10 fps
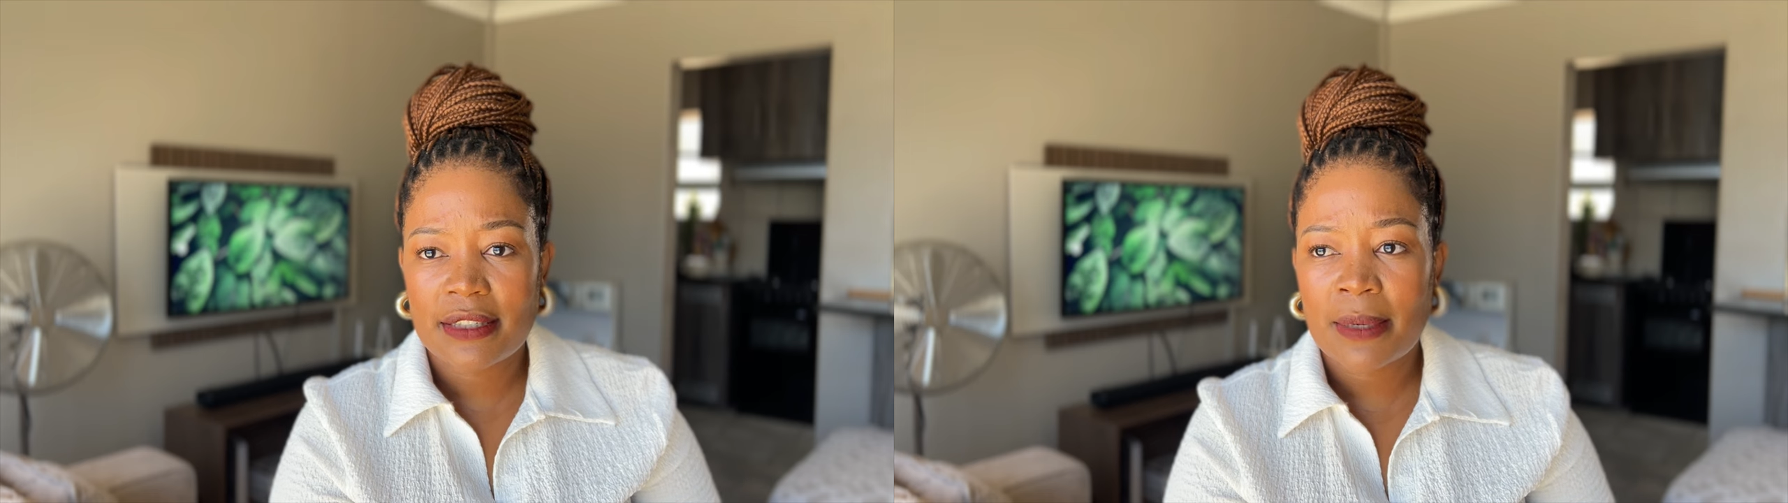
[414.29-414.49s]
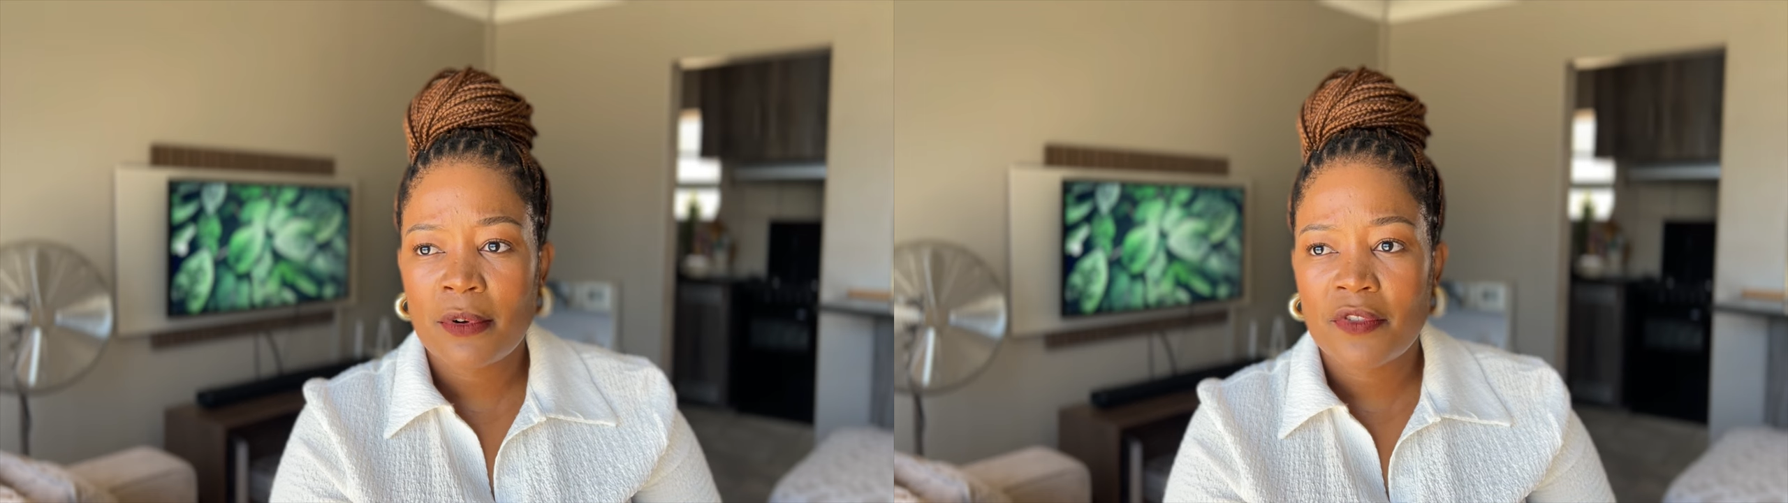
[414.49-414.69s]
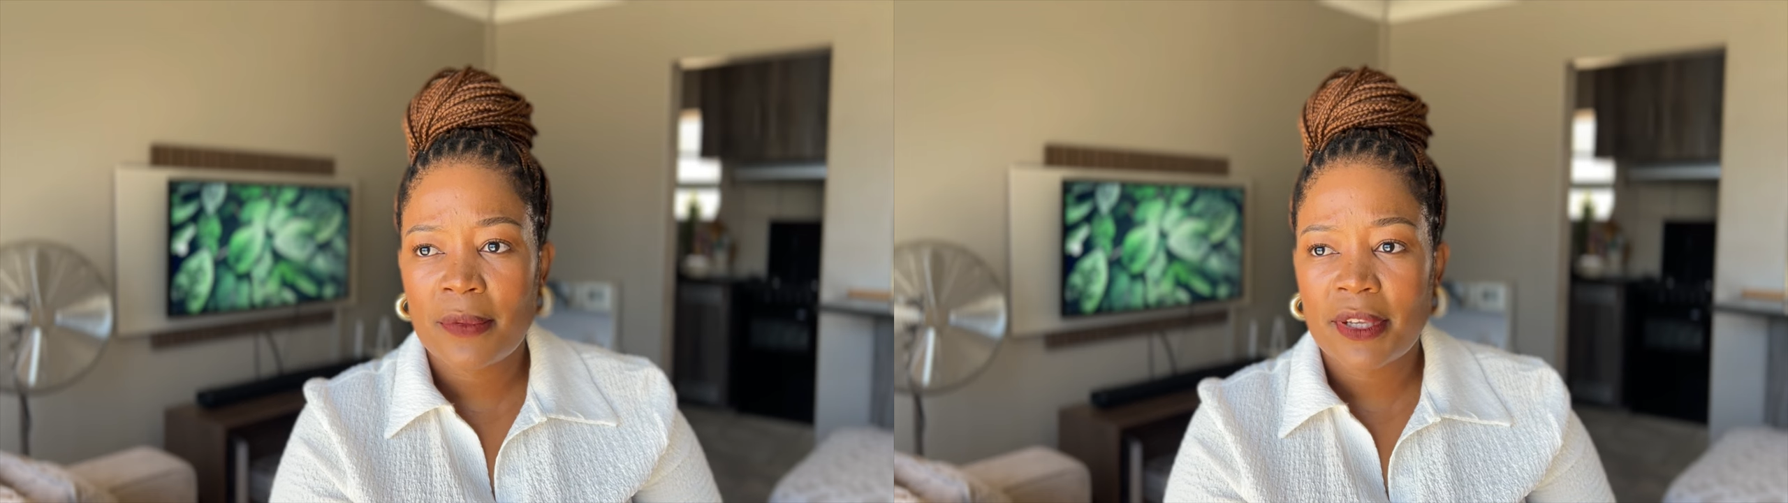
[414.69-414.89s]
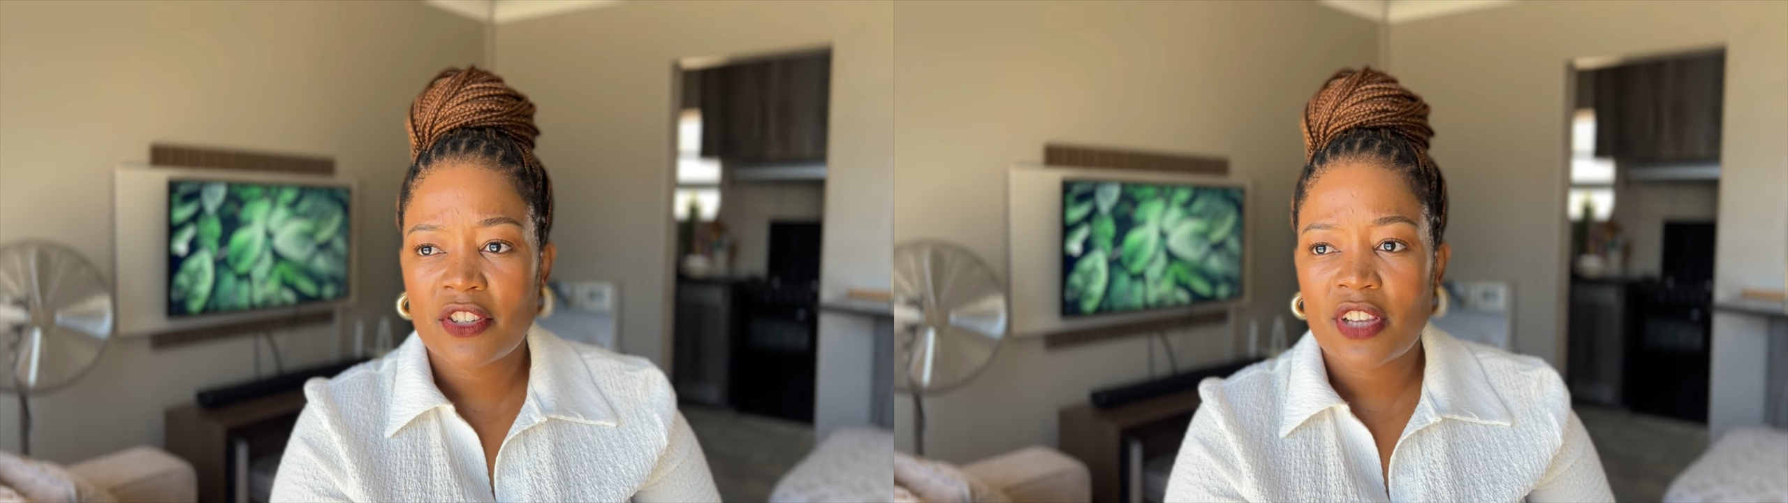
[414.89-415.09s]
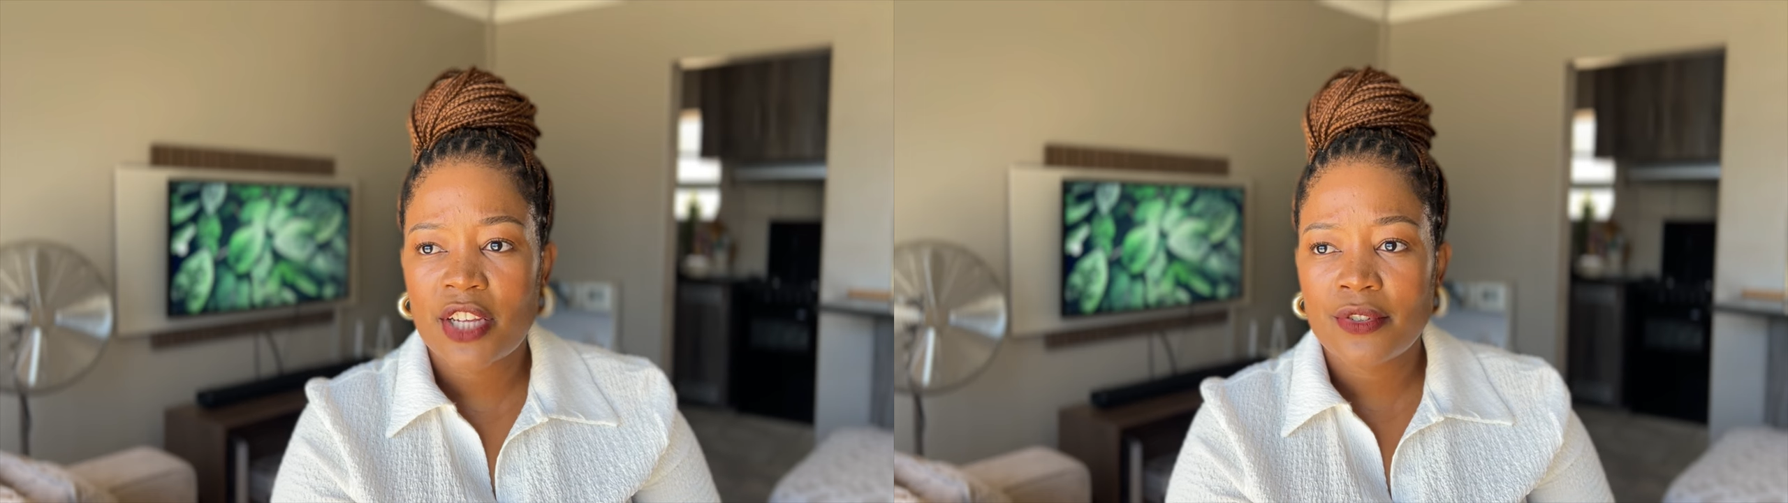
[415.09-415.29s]
Some of them, they
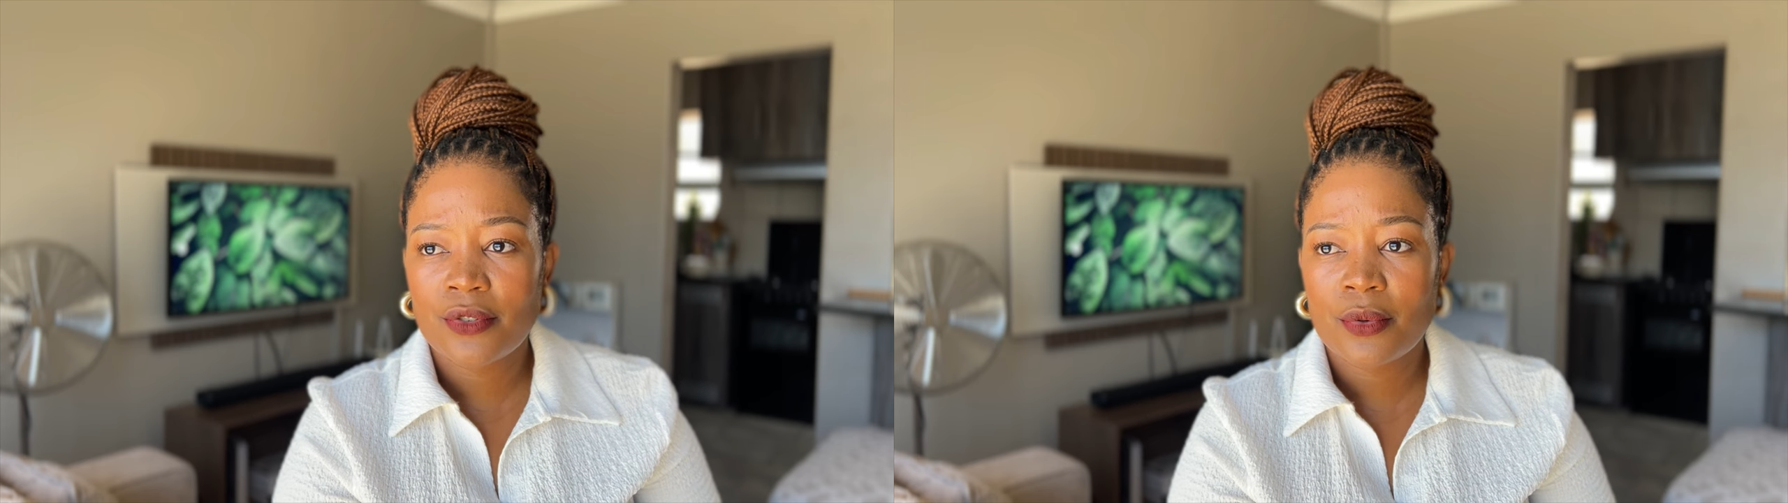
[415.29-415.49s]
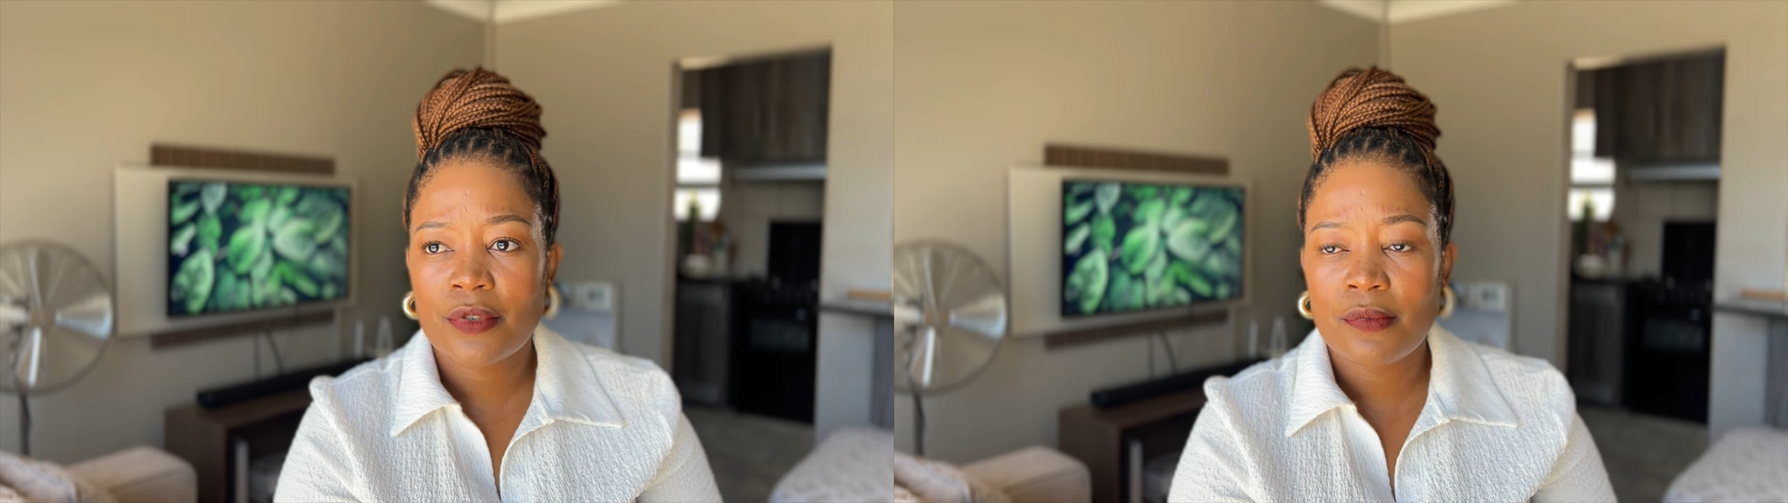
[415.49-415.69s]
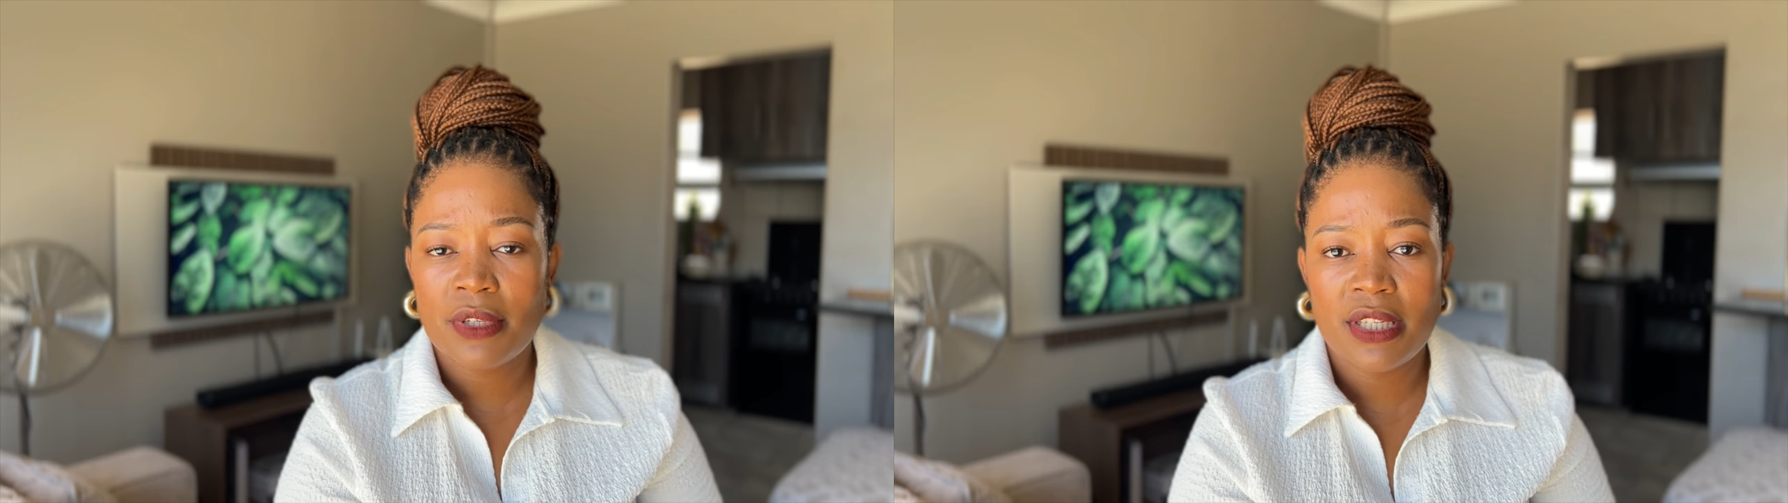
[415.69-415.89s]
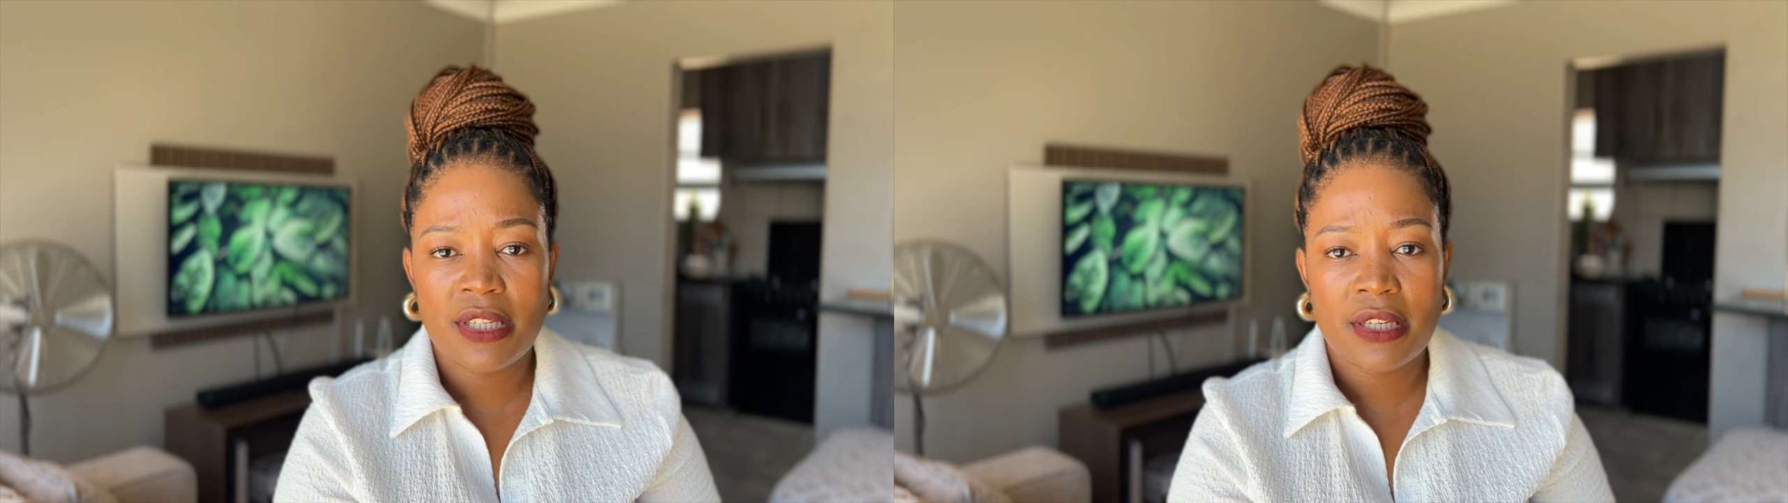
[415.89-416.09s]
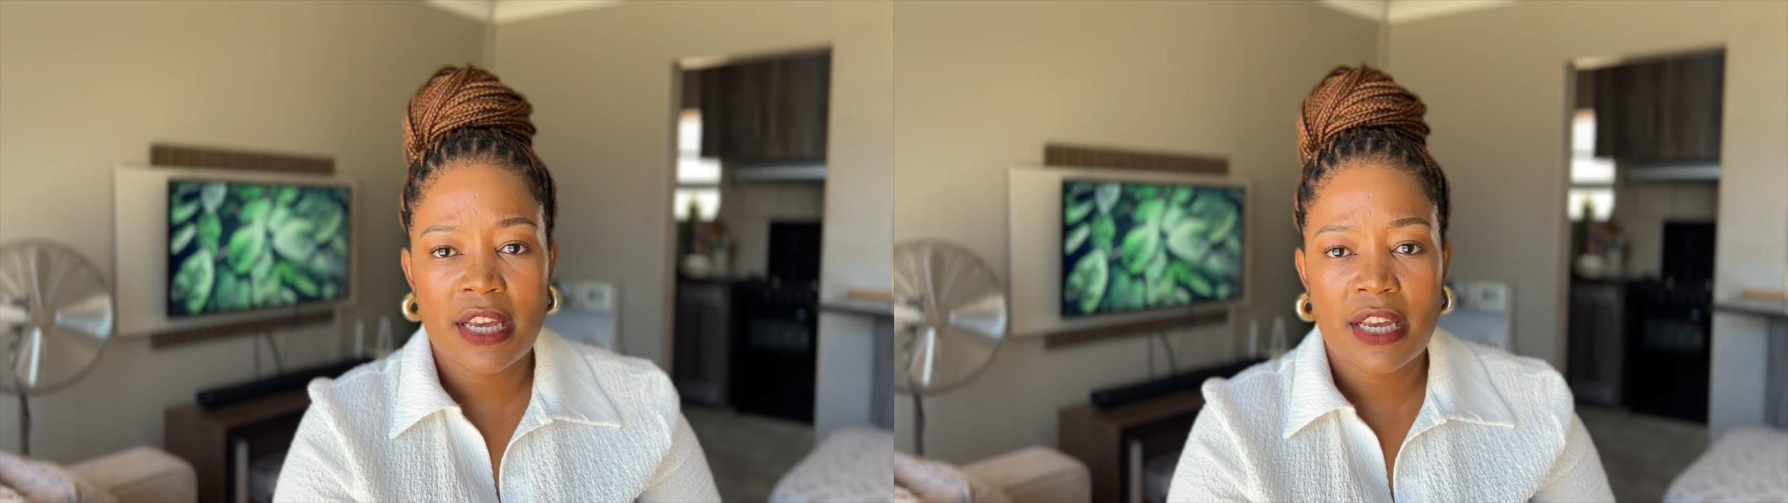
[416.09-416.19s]
just had to do with me